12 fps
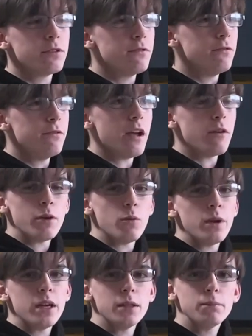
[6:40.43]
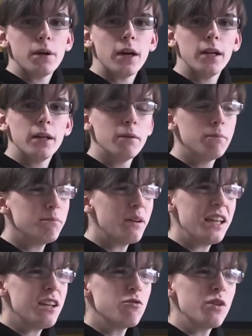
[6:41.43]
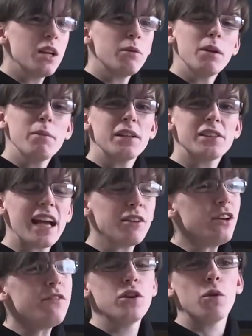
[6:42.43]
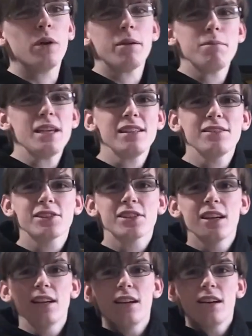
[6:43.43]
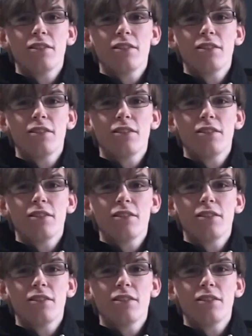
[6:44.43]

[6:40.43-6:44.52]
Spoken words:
a very weird pun, but he really wanted me to say, I don't even know what it means.